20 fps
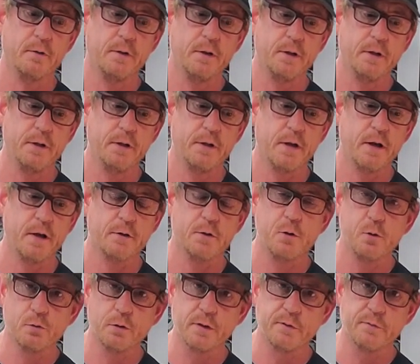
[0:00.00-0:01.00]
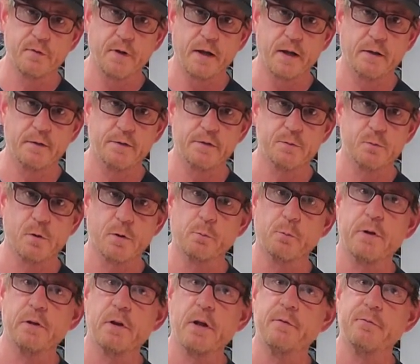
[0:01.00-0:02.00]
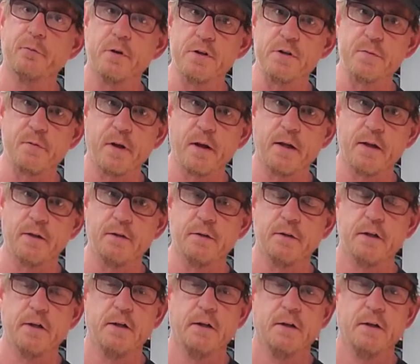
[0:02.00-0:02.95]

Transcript: the cooling fans, 1 relay for each fan.